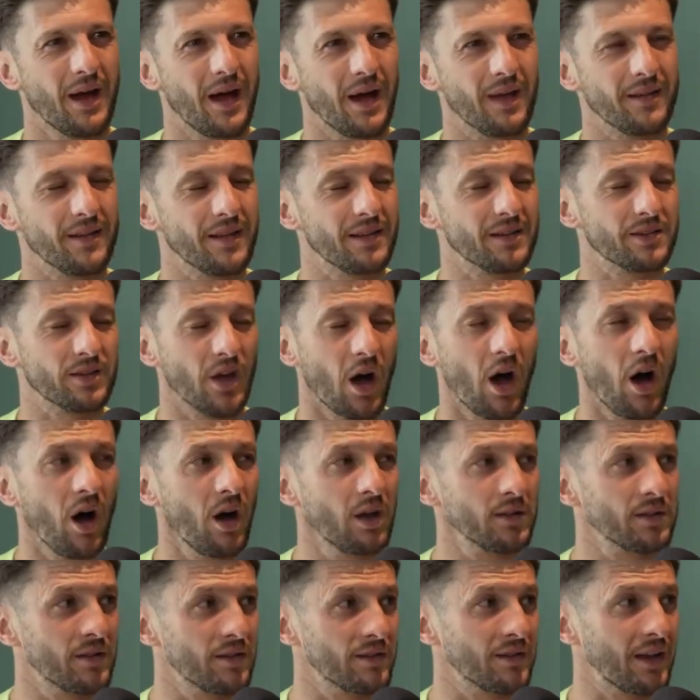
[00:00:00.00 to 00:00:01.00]
and it's
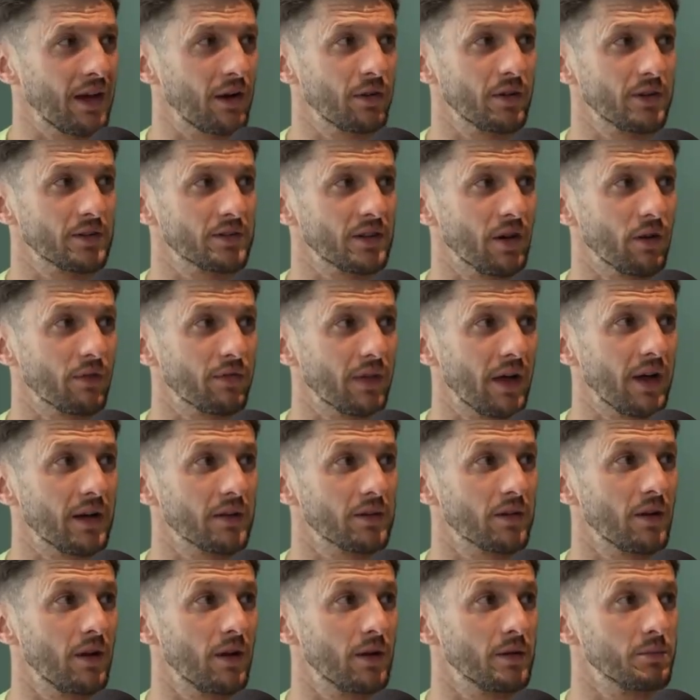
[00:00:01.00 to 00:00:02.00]
hard to tell yourself that
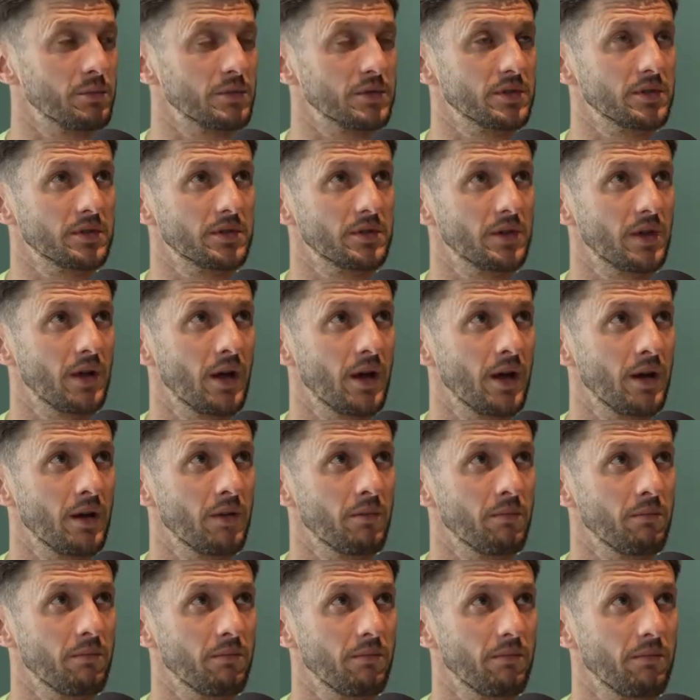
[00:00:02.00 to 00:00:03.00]
at times.
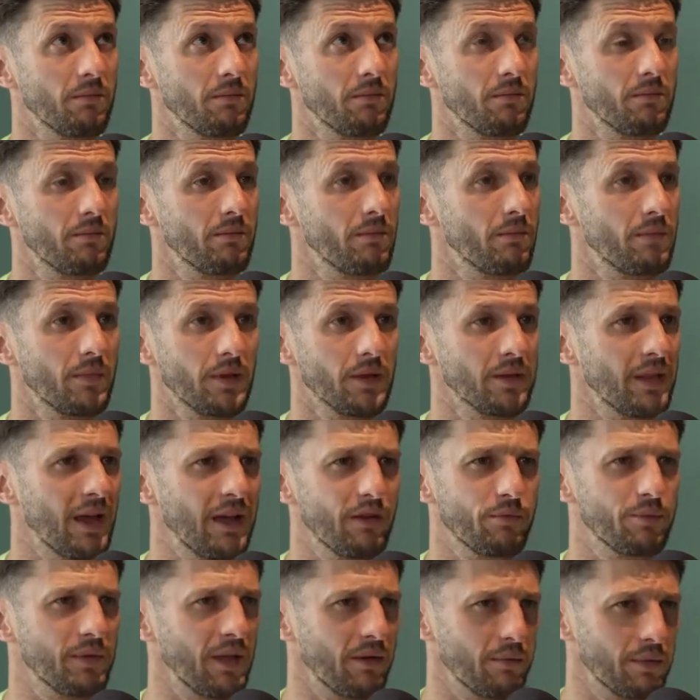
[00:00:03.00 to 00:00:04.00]
And
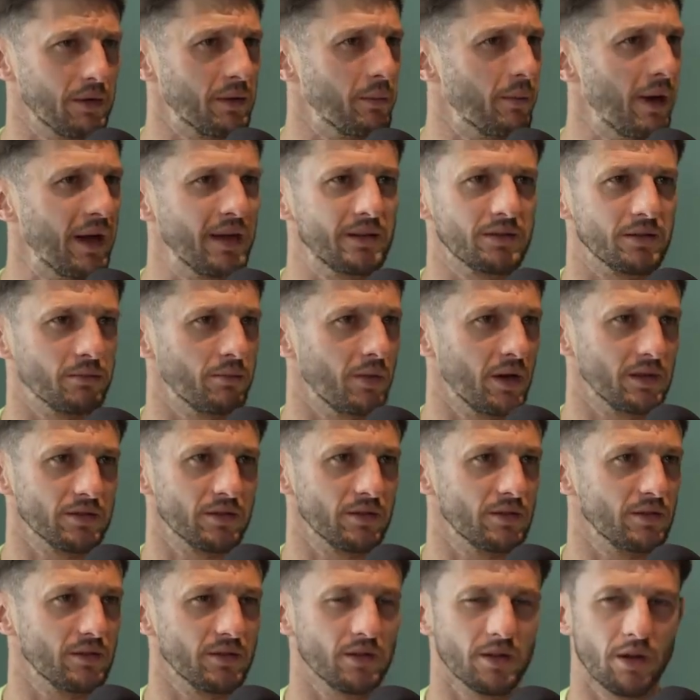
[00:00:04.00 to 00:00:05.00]
they've been amazing,
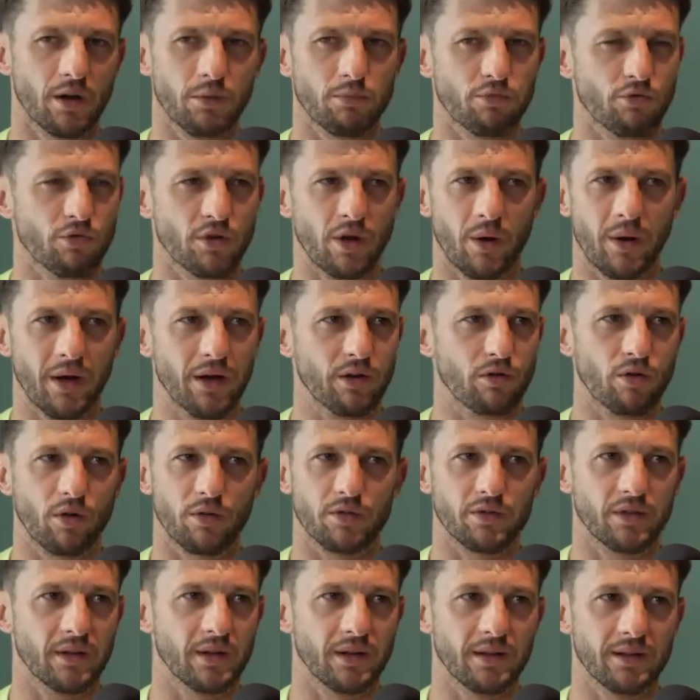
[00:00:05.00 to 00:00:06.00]
Mazza, Bruno and
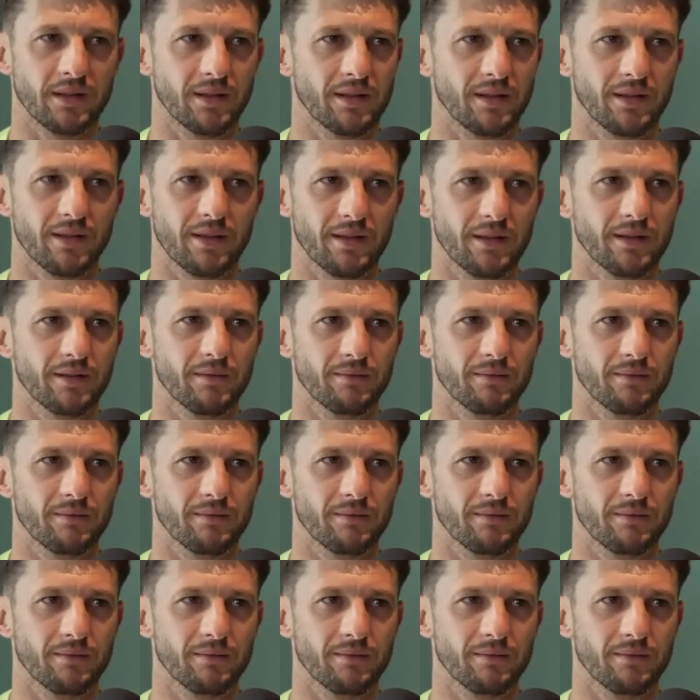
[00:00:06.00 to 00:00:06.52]
Crofty, and.